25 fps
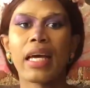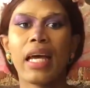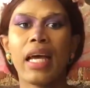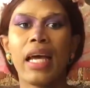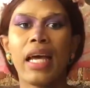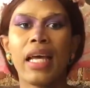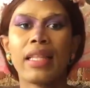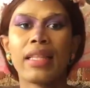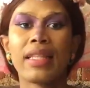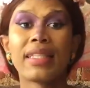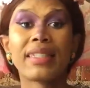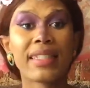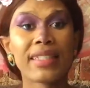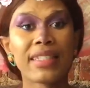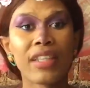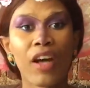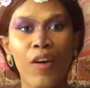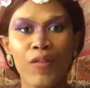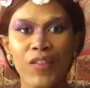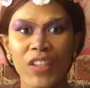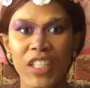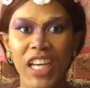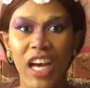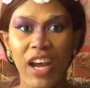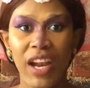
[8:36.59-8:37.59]
this is after
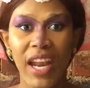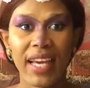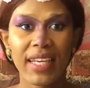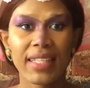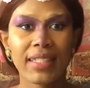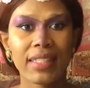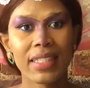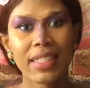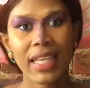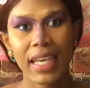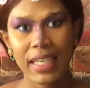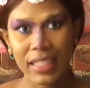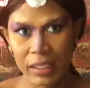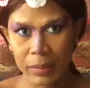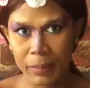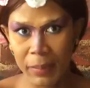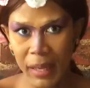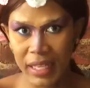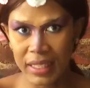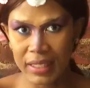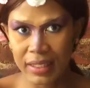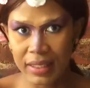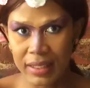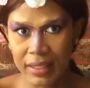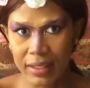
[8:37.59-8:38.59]
now like 6
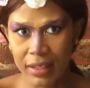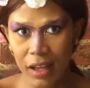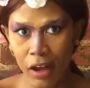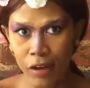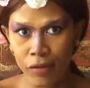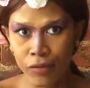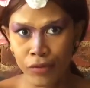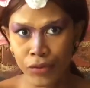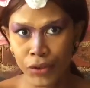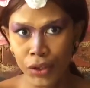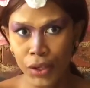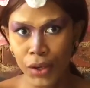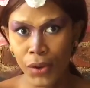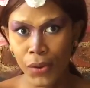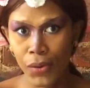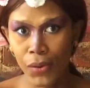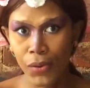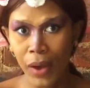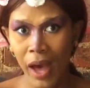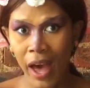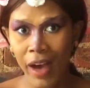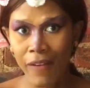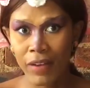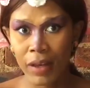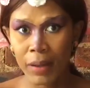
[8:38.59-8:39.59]
months of you
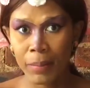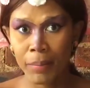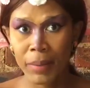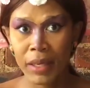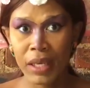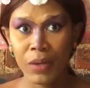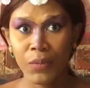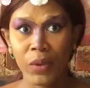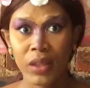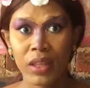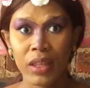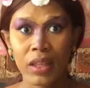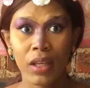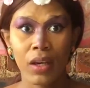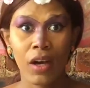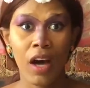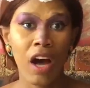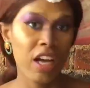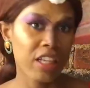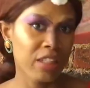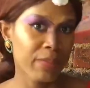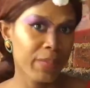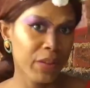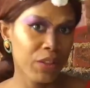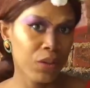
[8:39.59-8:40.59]
having been with the
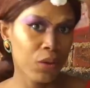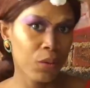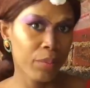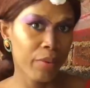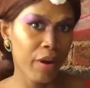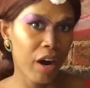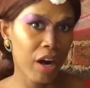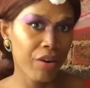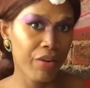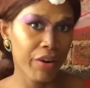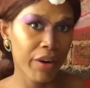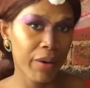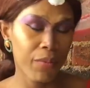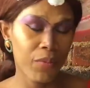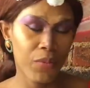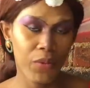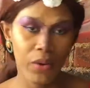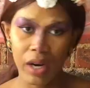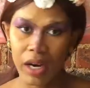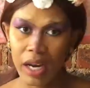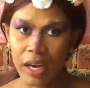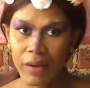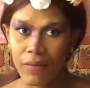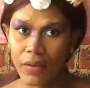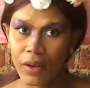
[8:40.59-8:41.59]
hospital program,
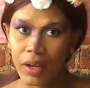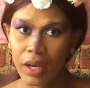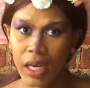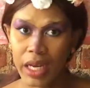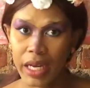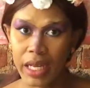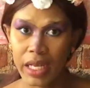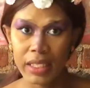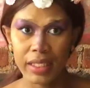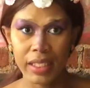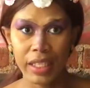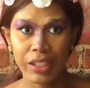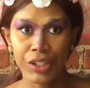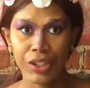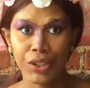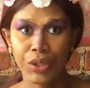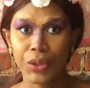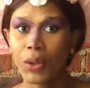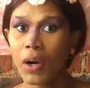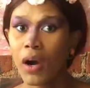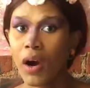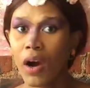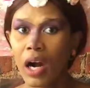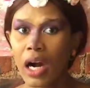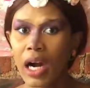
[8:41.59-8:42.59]
wherever it is that you
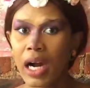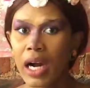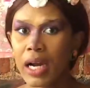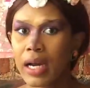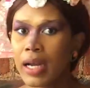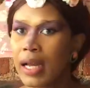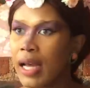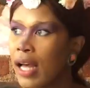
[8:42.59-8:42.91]
are,